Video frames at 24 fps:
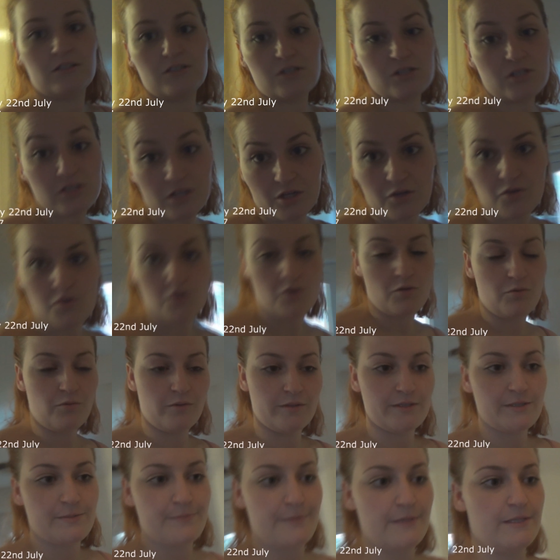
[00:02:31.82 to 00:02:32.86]
show you
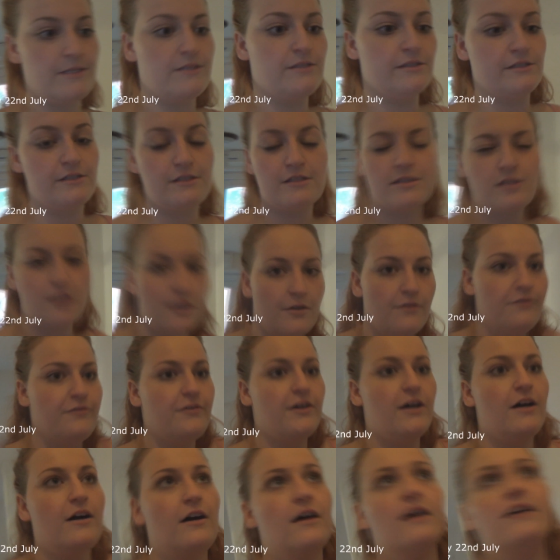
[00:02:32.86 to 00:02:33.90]
what's been done so
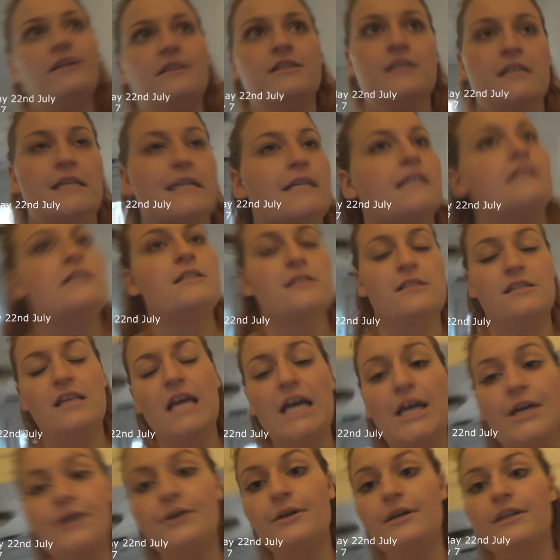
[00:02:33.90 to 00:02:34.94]
far.
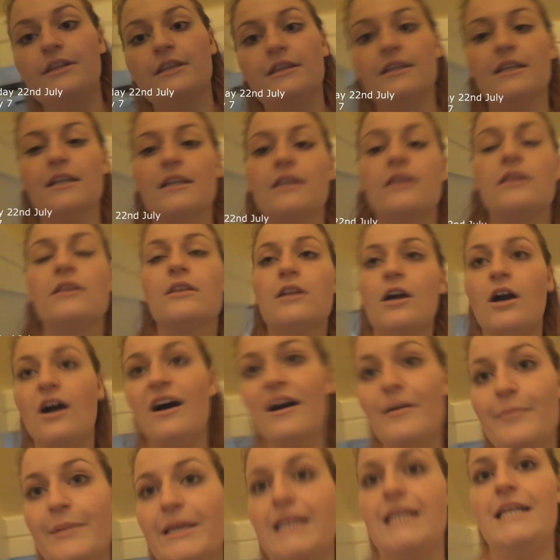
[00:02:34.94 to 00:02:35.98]
So the
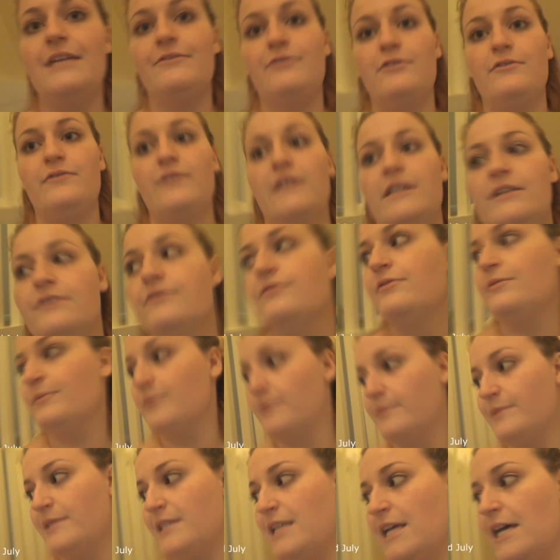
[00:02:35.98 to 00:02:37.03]
carpet and everything from
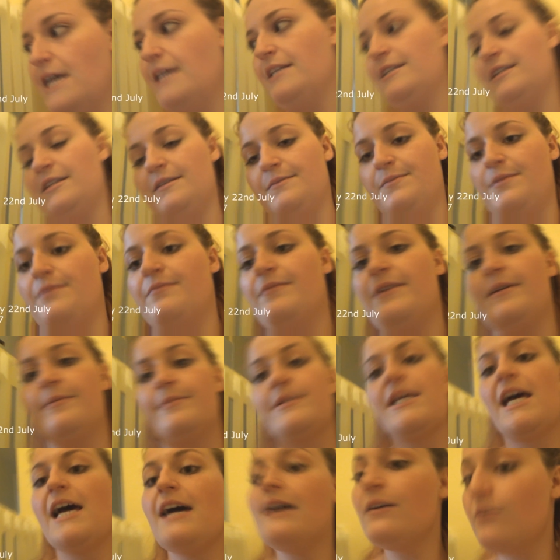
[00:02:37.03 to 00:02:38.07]
upstairs has been
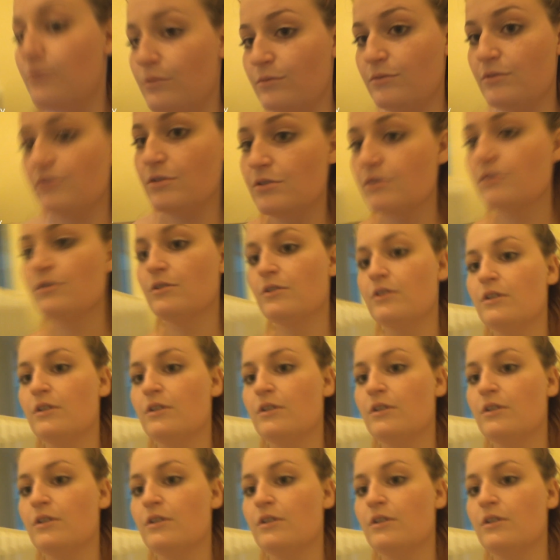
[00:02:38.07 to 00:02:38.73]
ripped out,